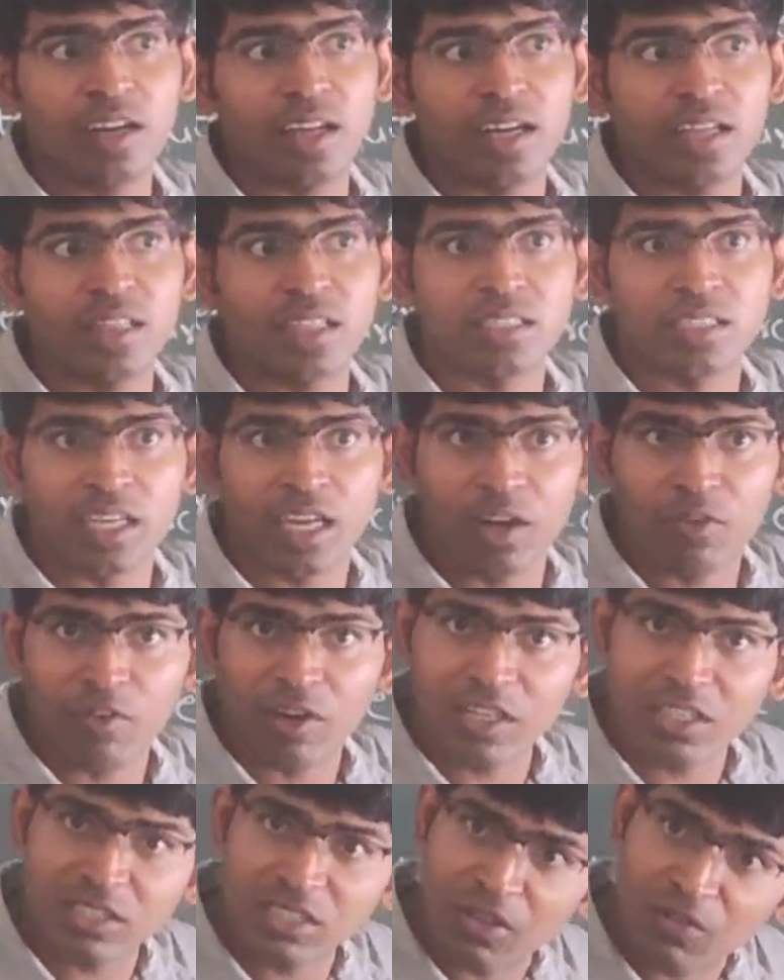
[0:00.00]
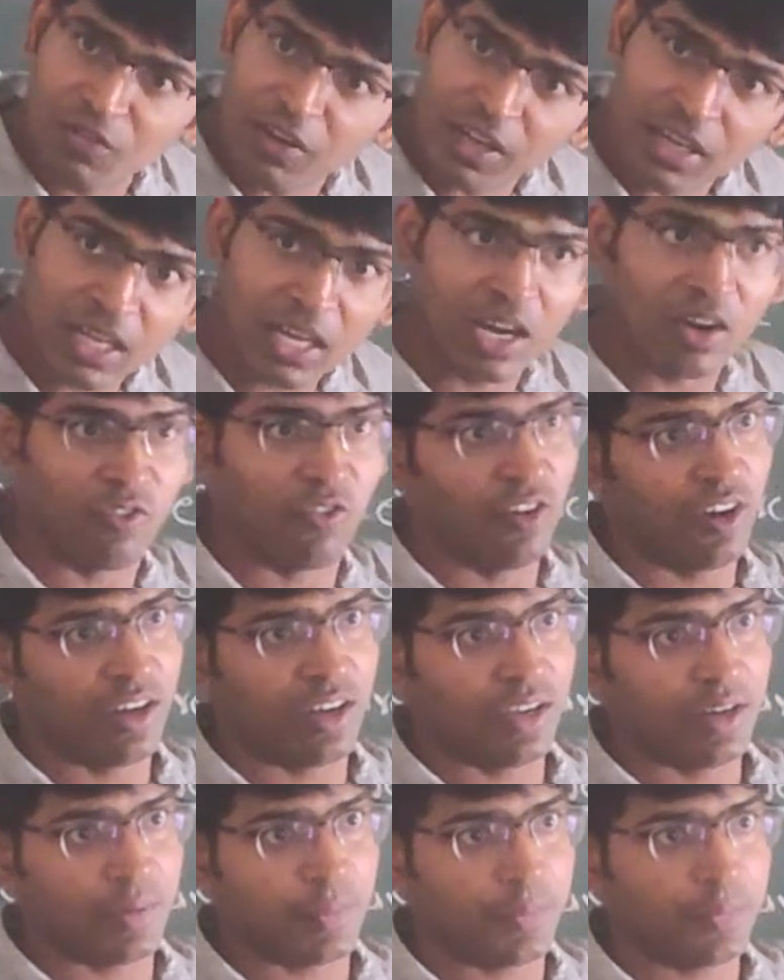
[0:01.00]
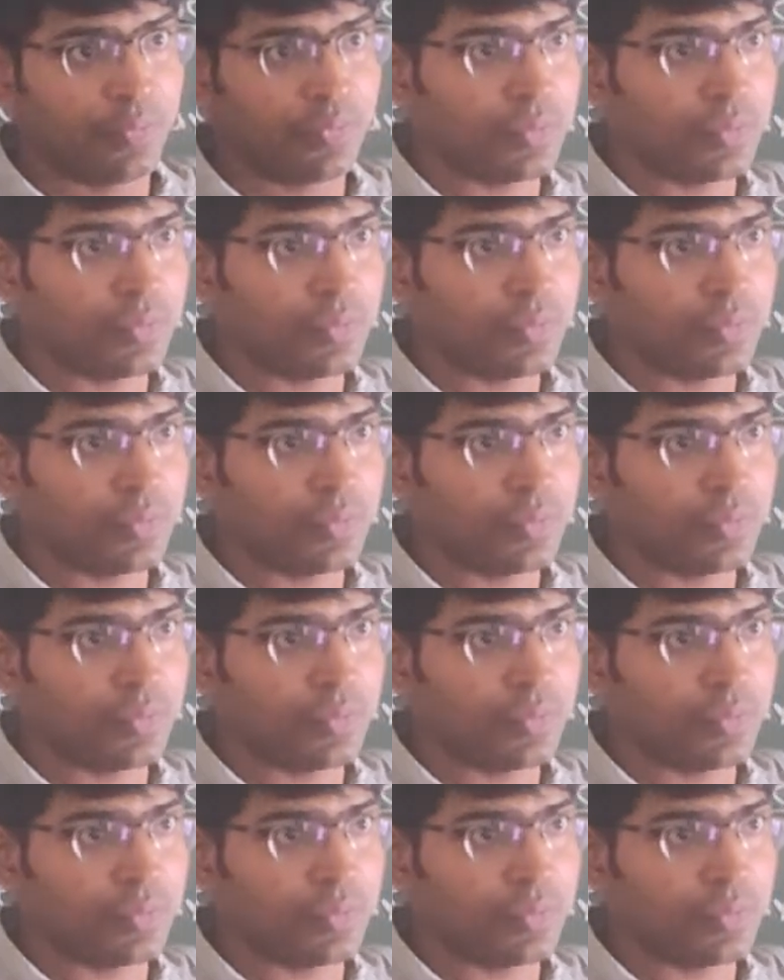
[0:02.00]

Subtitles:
filter and the second one is the vertical filter.